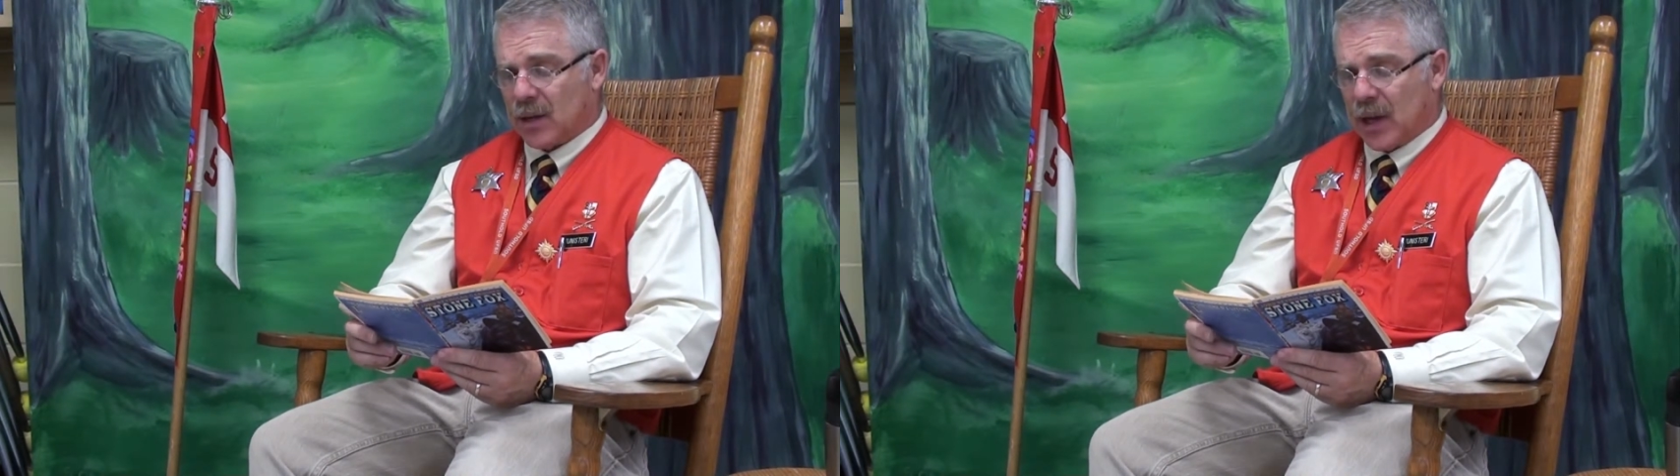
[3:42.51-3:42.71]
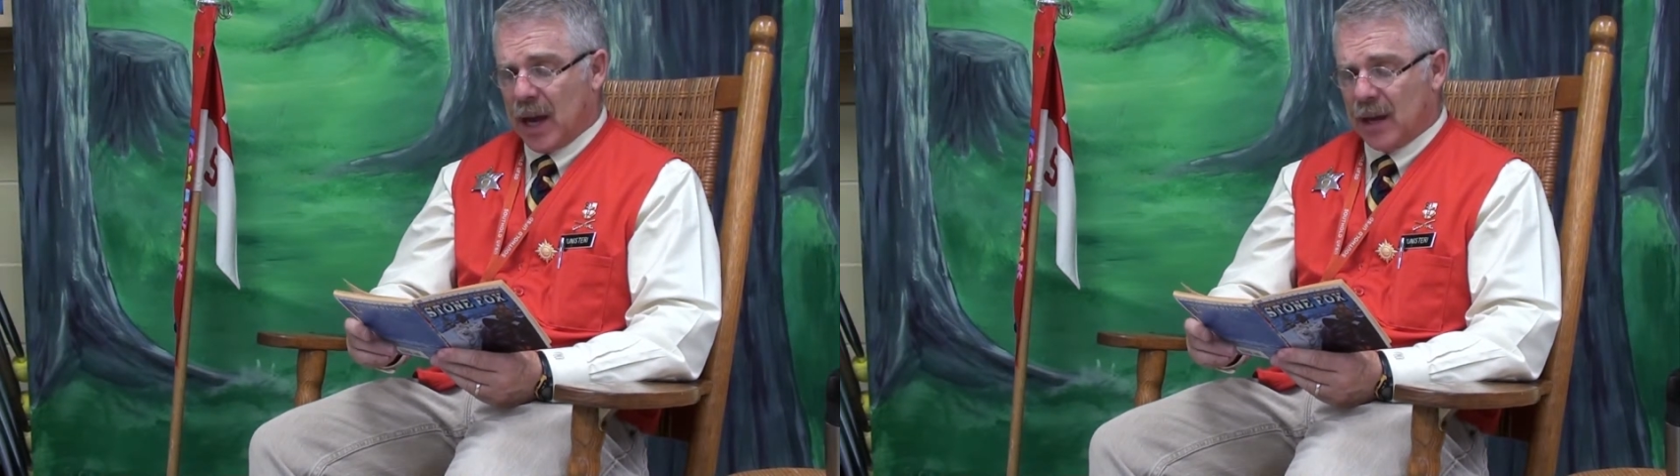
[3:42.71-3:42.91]

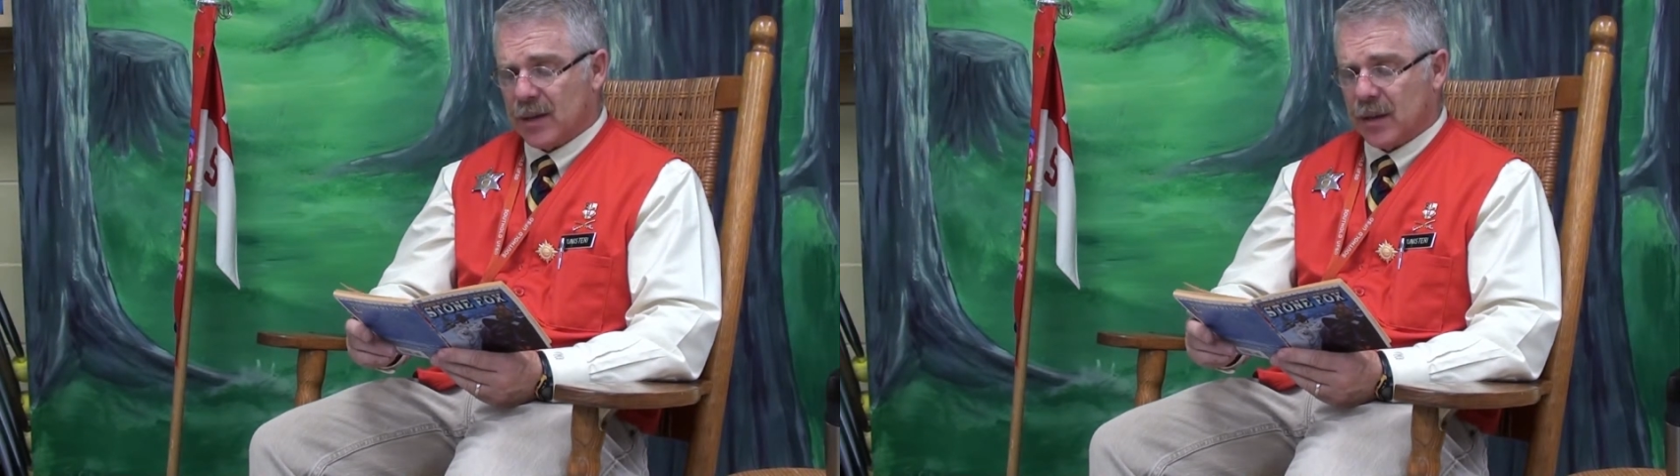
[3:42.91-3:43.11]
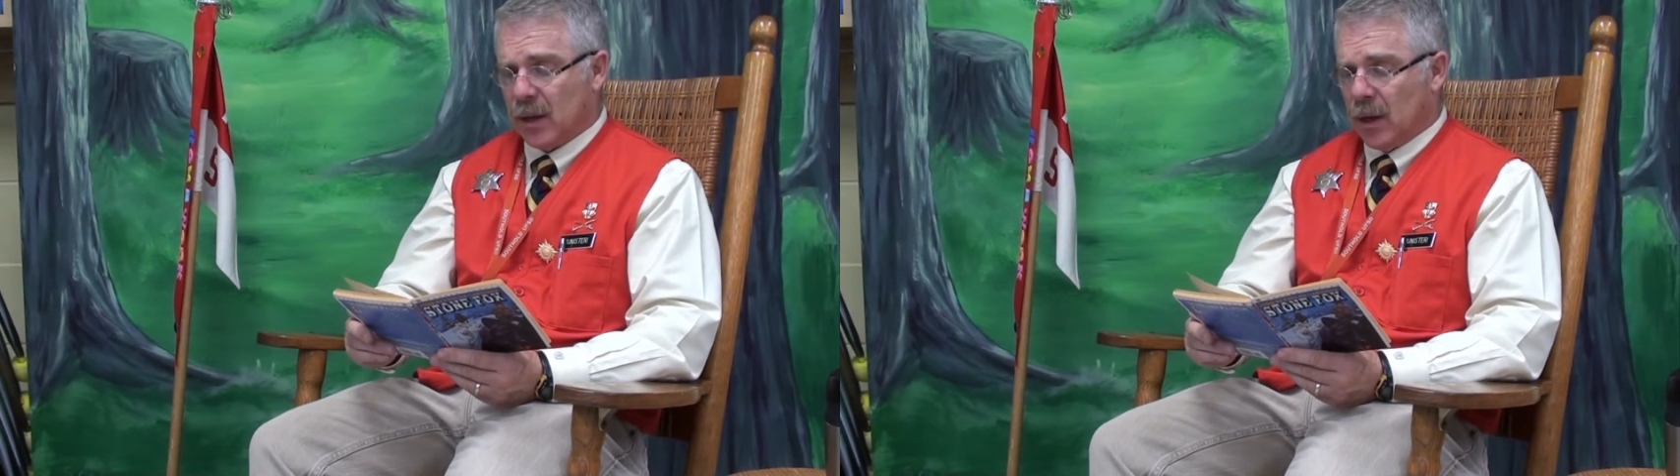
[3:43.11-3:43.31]
she
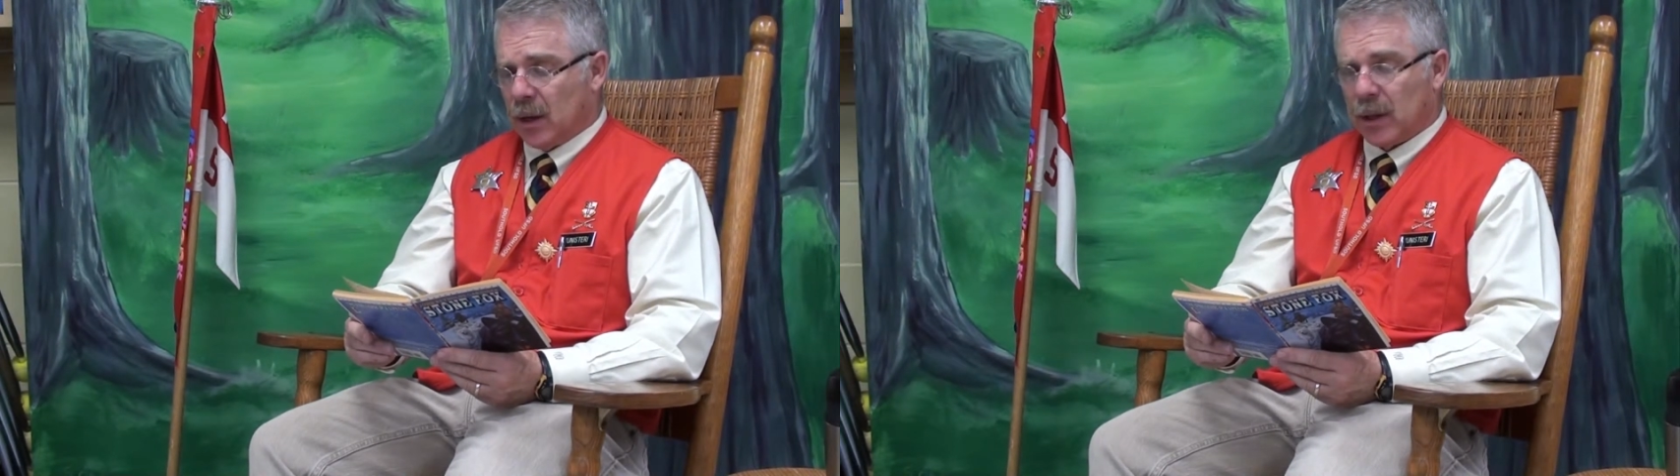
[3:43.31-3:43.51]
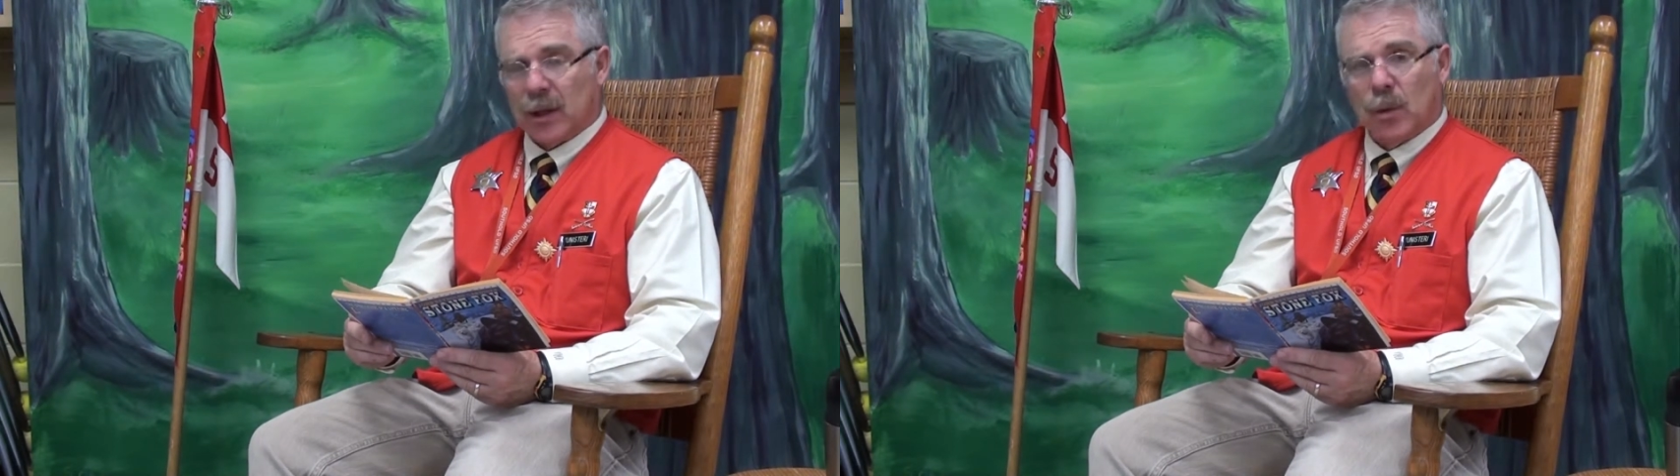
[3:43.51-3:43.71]
asked.
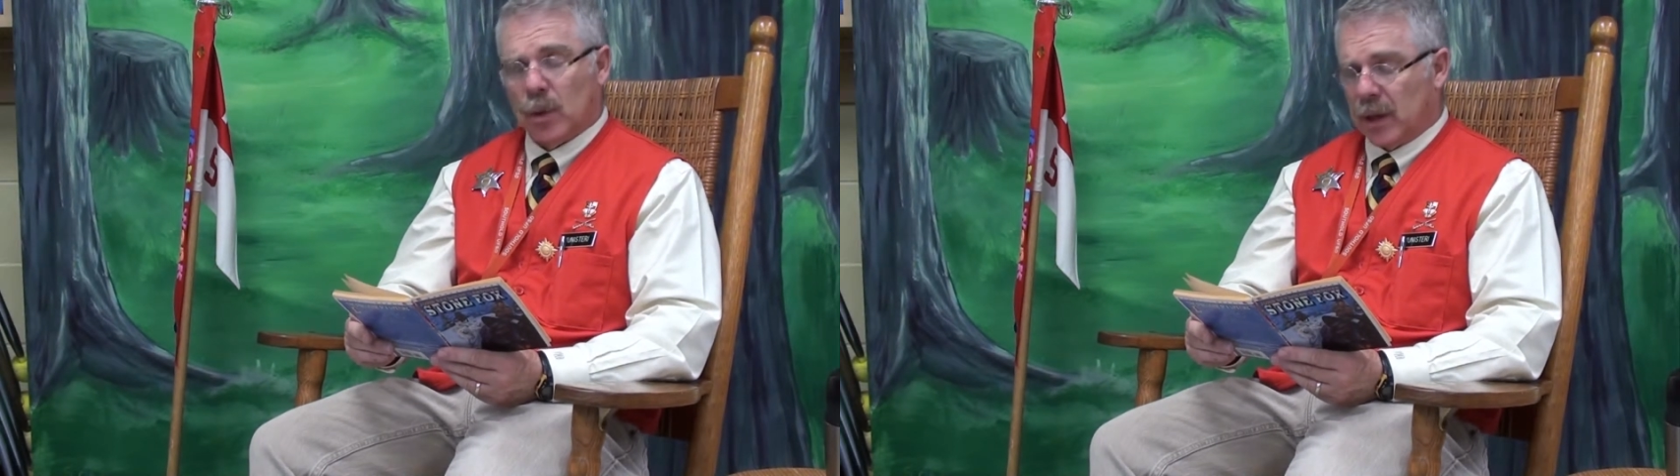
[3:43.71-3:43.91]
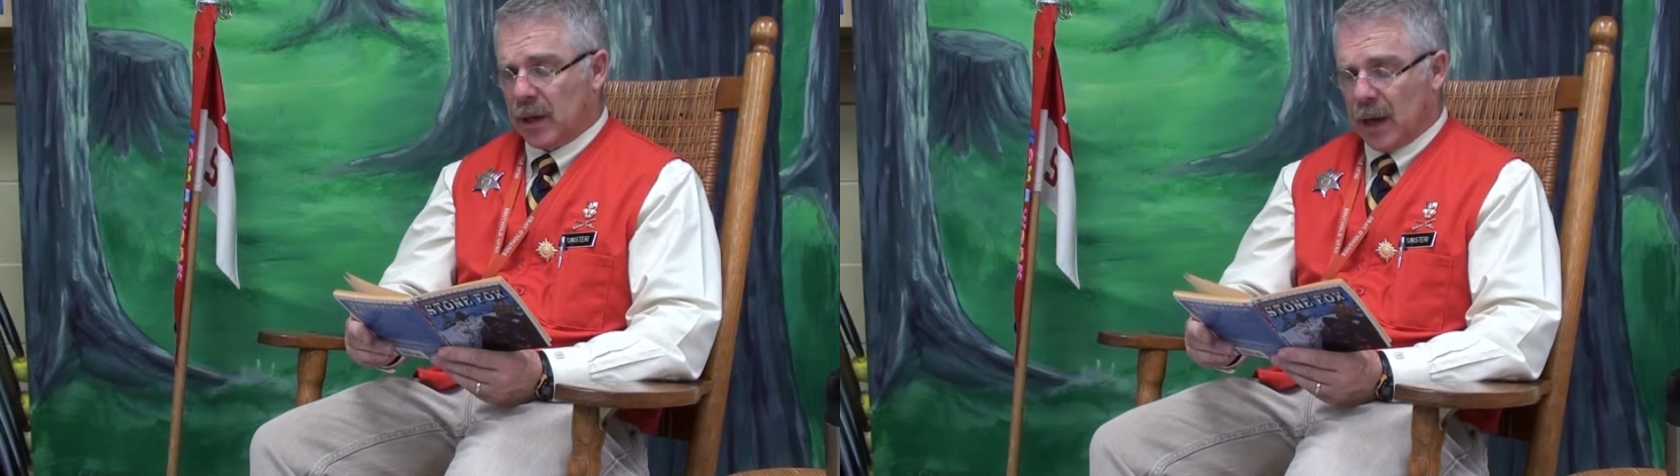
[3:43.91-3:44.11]
Little
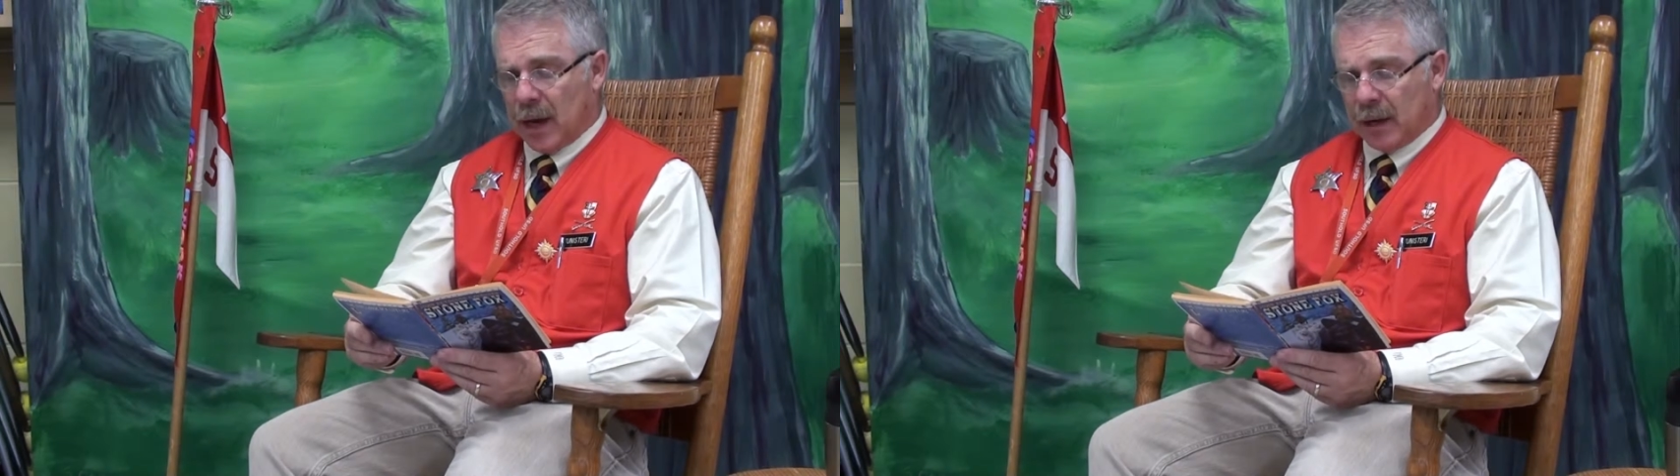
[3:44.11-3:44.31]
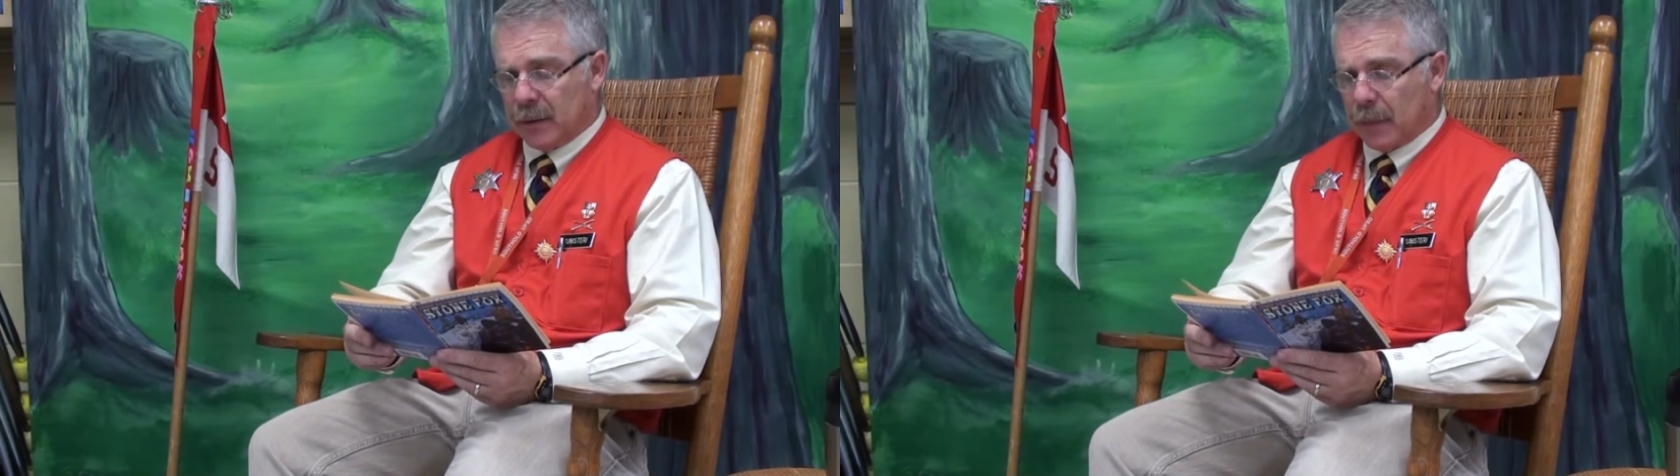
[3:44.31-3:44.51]
Willie nodded.